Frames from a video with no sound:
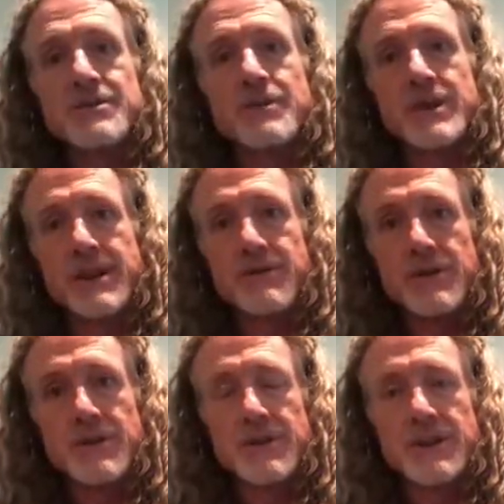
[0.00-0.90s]

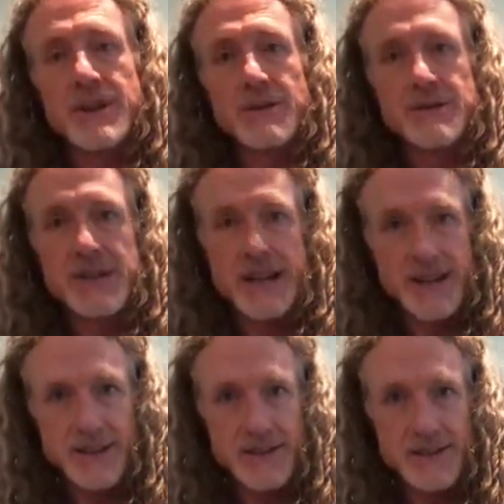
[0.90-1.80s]
whenever I was
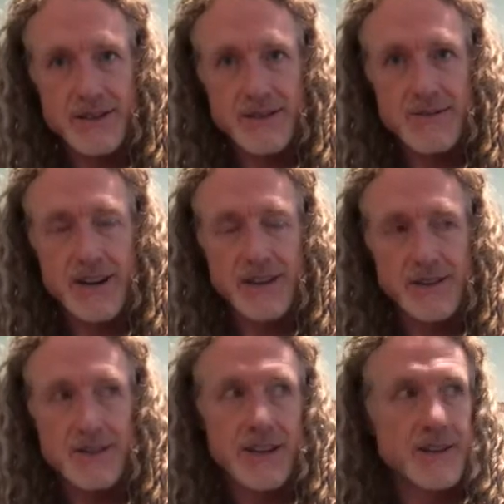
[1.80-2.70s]
editing this,
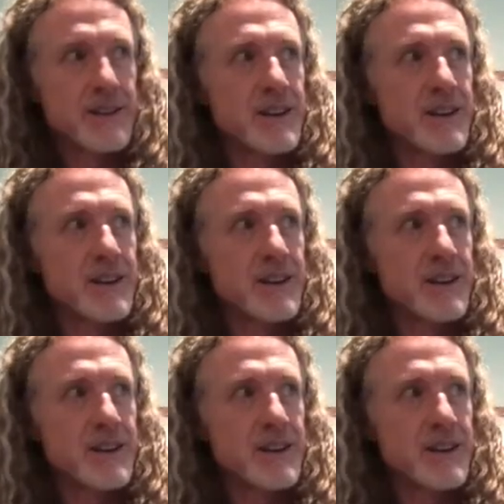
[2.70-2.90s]
Ryland, that